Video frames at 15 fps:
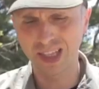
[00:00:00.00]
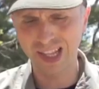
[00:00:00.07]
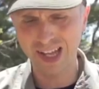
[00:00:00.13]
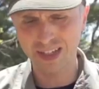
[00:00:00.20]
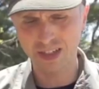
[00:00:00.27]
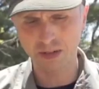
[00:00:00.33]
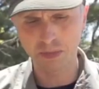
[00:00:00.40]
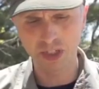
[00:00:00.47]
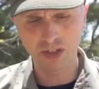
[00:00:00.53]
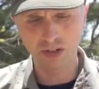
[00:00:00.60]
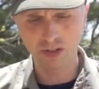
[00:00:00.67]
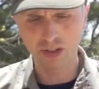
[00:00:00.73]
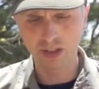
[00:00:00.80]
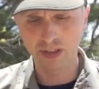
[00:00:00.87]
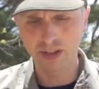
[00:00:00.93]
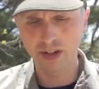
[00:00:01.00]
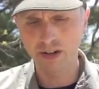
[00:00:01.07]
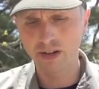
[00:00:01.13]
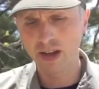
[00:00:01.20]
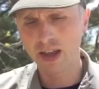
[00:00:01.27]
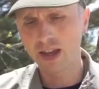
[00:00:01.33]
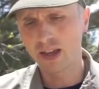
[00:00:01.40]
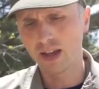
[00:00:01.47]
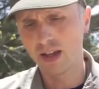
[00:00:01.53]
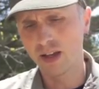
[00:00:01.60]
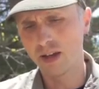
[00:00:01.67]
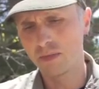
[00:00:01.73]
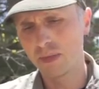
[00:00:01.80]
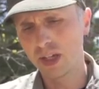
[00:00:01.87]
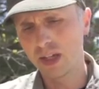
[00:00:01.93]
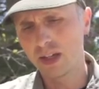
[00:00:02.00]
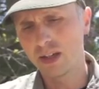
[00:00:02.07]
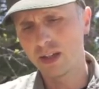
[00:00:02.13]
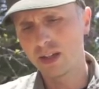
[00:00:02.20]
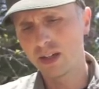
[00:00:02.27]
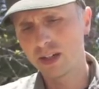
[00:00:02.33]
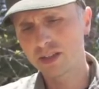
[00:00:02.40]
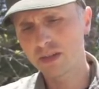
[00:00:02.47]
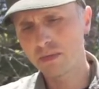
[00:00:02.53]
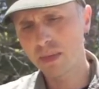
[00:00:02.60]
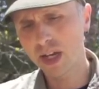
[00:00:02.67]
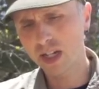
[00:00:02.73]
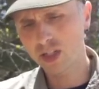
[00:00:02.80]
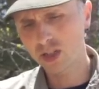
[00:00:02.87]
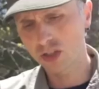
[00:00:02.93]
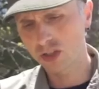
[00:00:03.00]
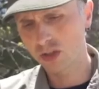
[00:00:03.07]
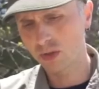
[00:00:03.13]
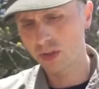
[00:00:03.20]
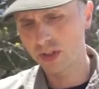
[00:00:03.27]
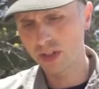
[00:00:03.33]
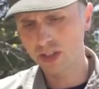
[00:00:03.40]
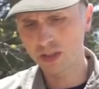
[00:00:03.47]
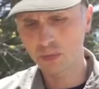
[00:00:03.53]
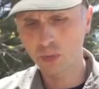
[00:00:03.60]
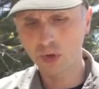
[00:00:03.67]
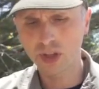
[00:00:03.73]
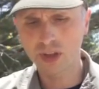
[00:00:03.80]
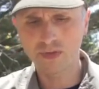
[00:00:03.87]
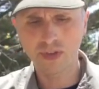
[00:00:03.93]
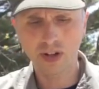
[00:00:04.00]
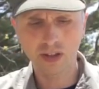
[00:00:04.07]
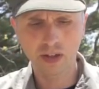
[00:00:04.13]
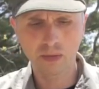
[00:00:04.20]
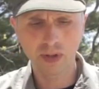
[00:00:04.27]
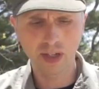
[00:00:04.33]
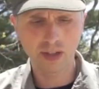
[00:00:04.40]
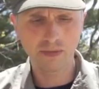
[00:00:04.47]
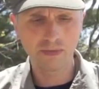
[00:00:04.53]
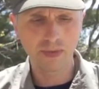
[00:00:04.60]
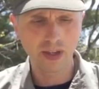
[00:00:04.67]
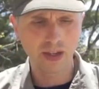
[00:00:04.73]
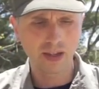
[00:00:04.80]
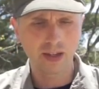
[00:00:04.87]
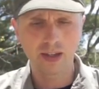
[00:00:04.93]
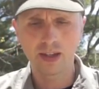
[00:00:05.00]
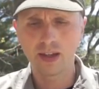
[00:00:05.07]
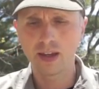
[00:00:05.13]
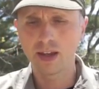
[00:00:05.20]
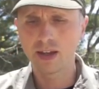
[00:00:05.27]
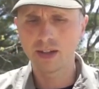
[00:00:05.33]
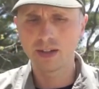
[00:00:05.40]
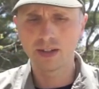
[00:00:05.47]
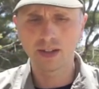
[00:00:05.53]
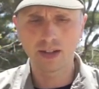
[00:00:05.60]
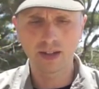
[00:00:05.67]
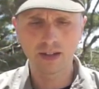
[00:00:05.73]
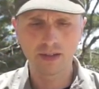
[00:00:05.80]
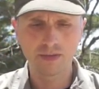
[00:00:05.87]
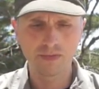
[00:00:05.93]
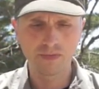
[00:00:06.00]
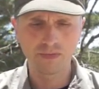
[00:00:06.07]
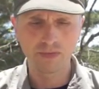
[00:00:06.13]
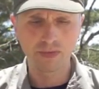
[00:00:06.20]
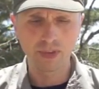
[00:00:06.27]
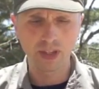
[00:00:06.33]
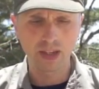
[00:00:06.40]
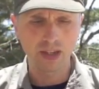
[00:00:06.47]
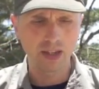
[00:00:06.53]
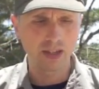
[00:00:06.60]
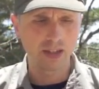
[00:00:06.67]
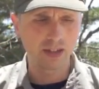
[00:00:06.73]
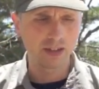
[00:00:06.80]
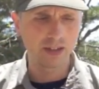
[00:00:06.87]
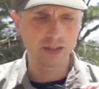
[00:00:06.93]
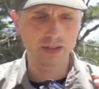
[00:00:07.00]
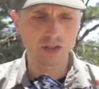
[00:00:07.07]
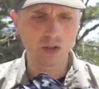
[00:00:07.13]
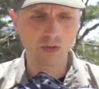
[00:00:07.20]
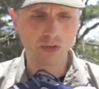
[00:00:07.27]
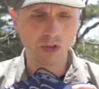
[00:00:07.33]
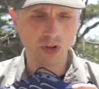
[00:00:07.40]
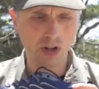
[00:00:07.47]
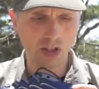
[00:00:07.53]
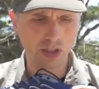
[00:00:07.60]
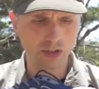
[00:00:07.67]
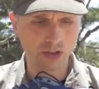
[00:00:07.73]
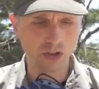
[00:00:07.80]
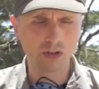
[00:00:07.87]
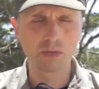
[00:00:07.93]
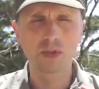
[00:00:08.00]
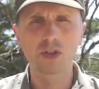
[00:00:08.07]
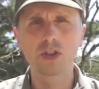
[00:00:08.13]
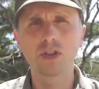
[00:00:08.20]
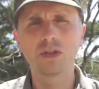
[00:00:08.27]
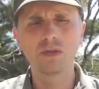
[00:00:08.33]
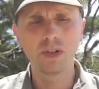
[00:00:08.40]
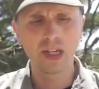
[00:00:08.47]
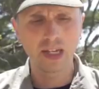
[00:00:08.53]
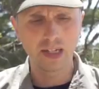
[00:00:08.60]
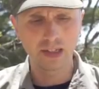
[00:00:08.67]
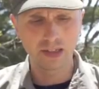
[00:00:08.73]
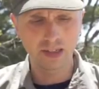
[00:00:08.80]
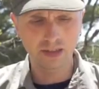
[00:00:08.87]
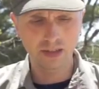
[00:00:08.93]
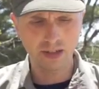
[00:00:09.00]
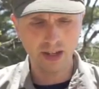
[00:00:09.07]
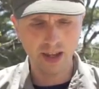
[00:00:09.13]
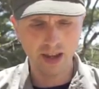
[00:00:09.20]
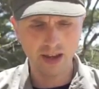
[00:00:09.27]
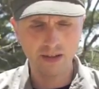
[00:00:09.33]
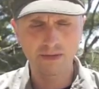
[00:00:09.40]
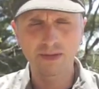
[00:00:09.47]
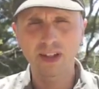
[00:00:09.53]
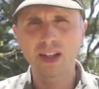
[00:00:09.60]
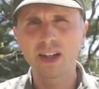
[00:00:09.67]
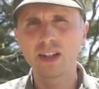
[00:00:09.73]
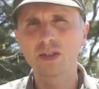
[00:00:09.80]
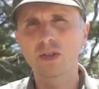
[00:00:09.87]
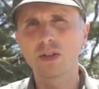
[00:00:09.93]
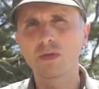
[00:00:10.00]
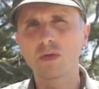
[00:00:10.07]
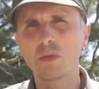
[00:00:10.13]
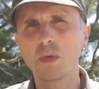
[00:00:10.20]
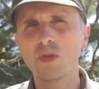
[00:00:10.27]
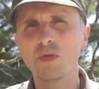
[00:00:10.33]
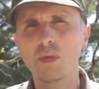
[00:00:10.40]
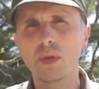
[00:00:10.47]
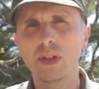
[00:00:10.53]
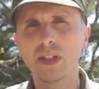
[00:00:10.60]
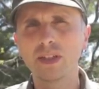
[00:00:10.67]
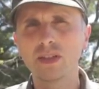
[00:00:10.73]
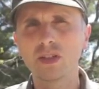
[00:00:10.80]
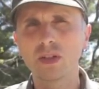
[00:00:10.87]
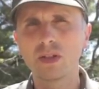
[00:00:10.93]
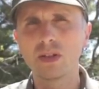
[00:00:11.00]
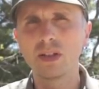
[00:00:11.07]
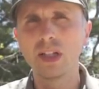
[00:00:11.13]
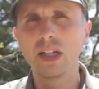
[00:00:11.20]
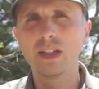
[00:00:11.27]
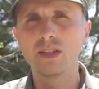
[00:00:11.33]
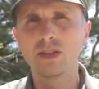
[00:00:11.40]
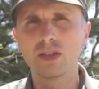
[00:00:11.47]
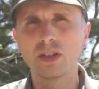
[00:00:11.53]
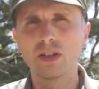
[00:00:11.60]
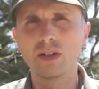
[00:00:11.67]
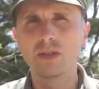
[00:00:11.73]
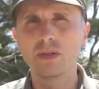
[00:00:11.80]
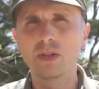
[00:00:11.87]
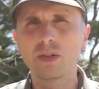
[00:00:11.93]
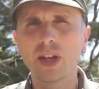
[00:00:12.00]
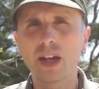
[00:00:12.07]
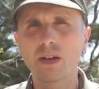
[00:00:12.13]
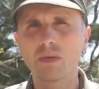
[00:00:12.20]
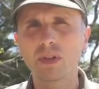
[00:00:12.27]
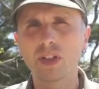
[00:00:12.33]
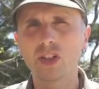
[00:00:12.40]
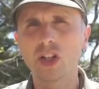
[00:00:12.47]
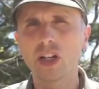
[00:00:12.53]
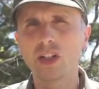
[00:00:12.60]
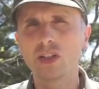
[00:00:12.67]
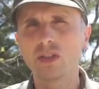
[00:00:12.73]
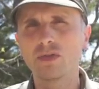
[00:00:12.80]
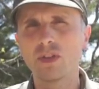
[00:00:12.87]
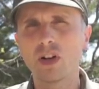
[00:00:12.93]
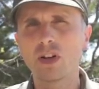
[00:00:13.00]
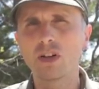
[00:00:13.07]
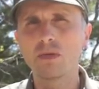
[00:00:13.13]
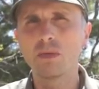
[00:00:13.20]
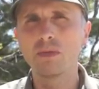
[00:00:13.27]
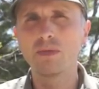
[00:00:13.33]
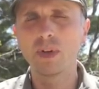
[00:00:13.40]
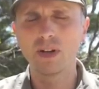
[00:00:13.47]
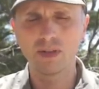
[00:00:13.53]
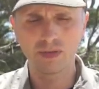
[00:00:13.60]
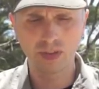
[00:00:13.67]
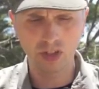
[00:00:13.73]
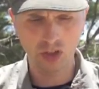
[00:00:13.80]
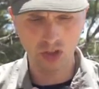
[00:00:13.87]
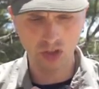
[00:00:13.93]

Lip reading: elastic material in there. It is a mesh, so it does breathe fairly well, and it's overall a durable shoe. It doesn't have any sort of removable insole, so you can't really change the volume of this